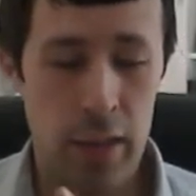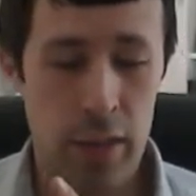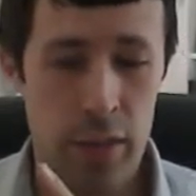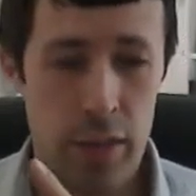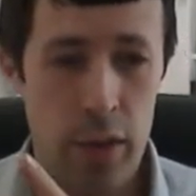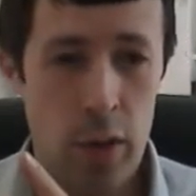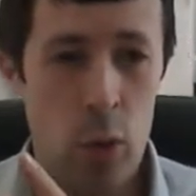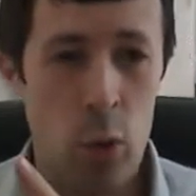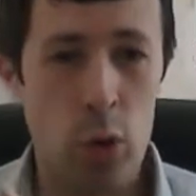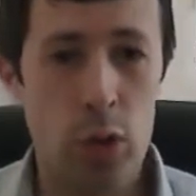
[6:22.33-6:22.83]

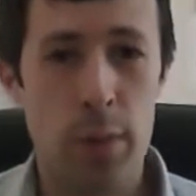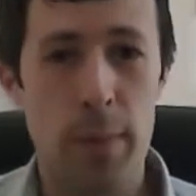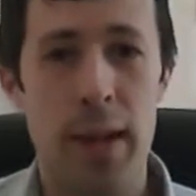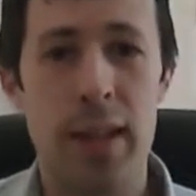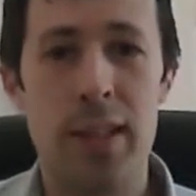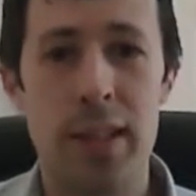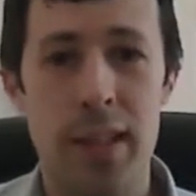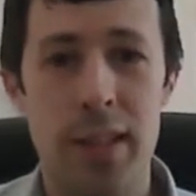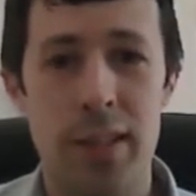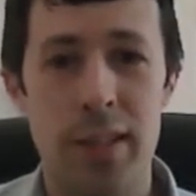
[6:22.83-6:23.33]

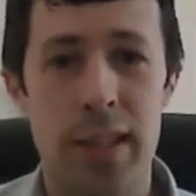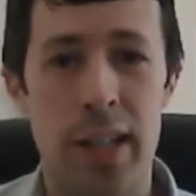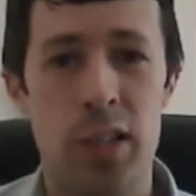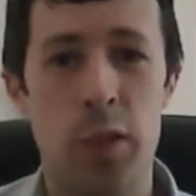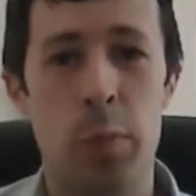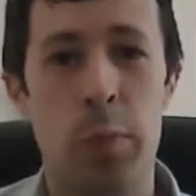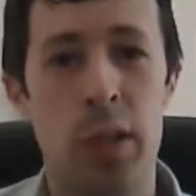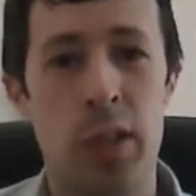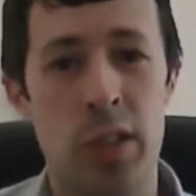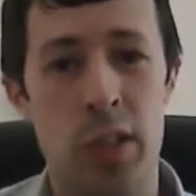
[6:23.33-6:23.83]
automatic
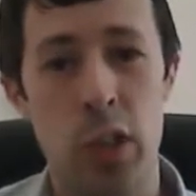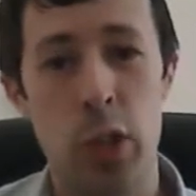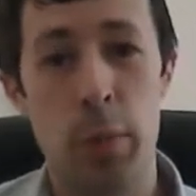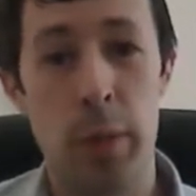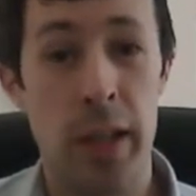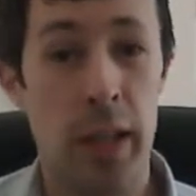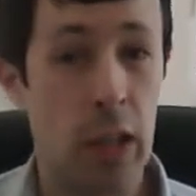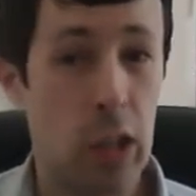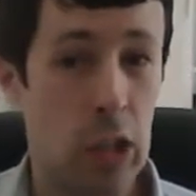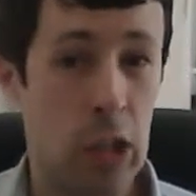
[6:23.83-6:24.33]
assessment is going to
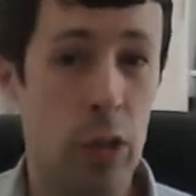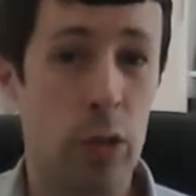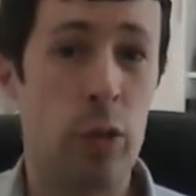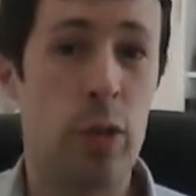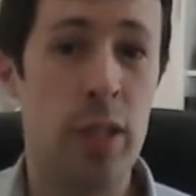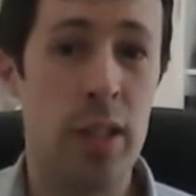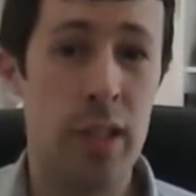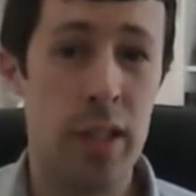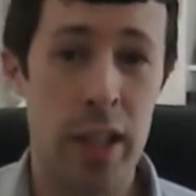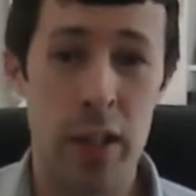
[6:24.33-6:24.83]
be
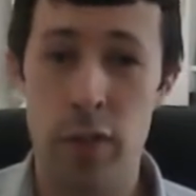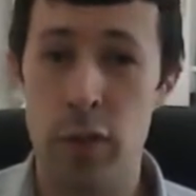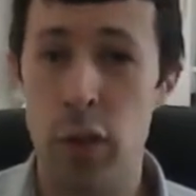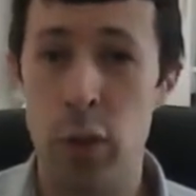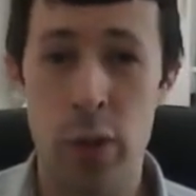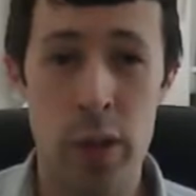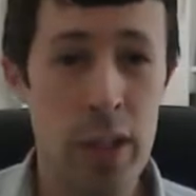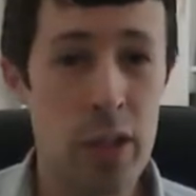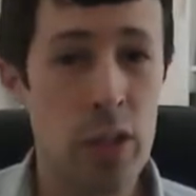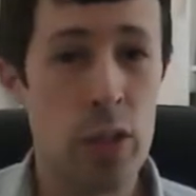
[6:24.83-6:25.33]
included, if you
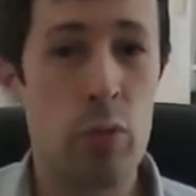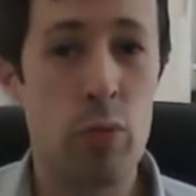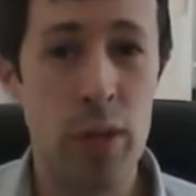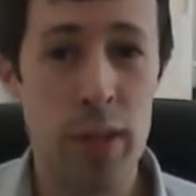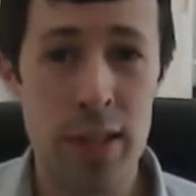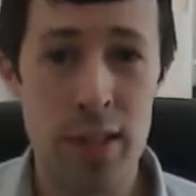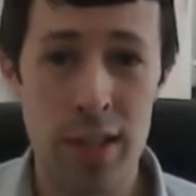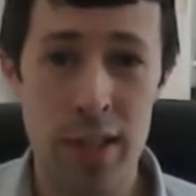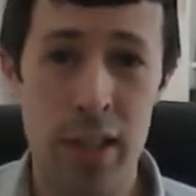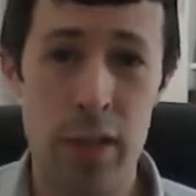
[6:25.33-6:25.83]
need to
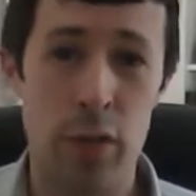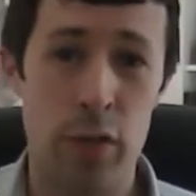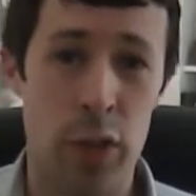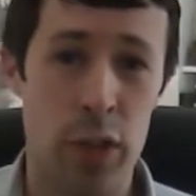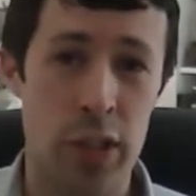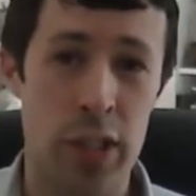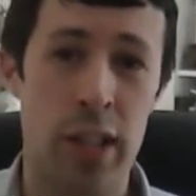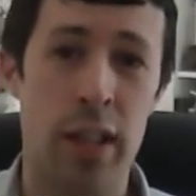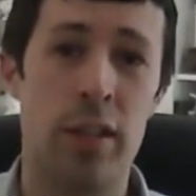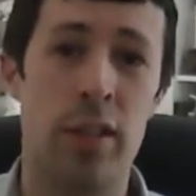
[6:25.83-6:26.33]
resit for a
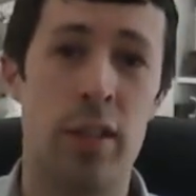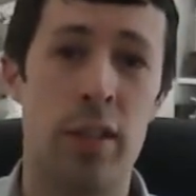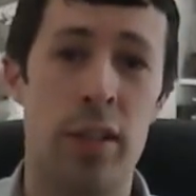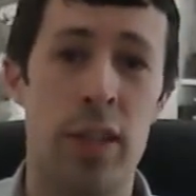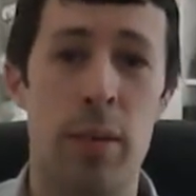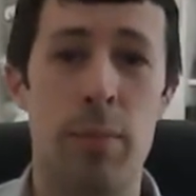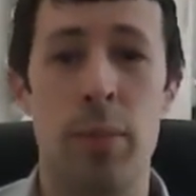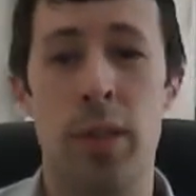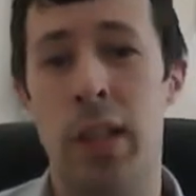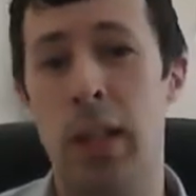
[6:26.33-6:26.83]
second
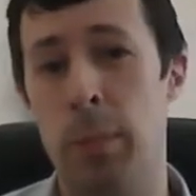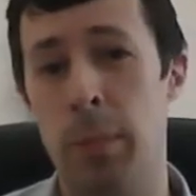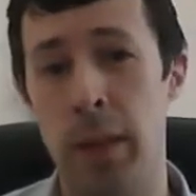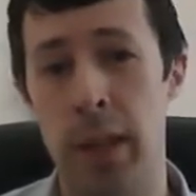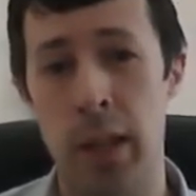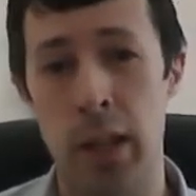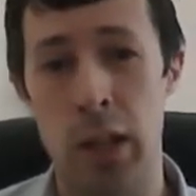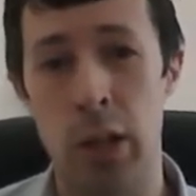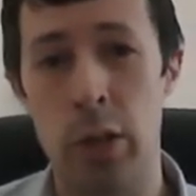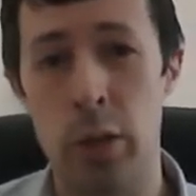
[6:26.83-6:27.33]
attempt, it'll be
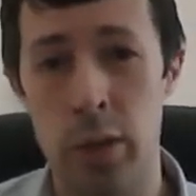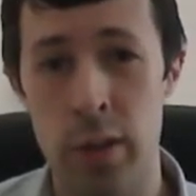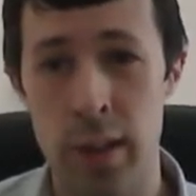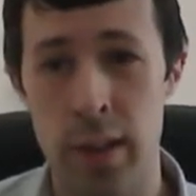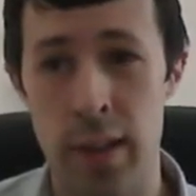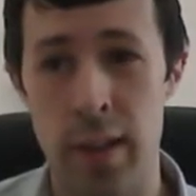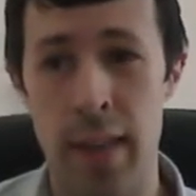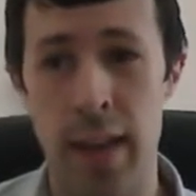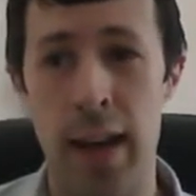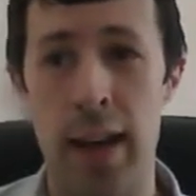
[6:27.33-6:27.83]
included
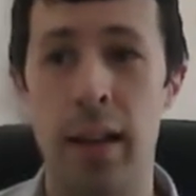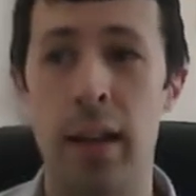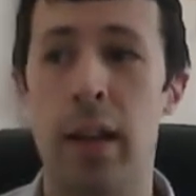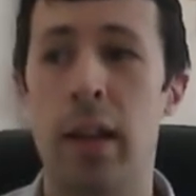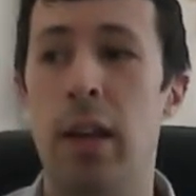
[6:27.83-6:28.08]
in that.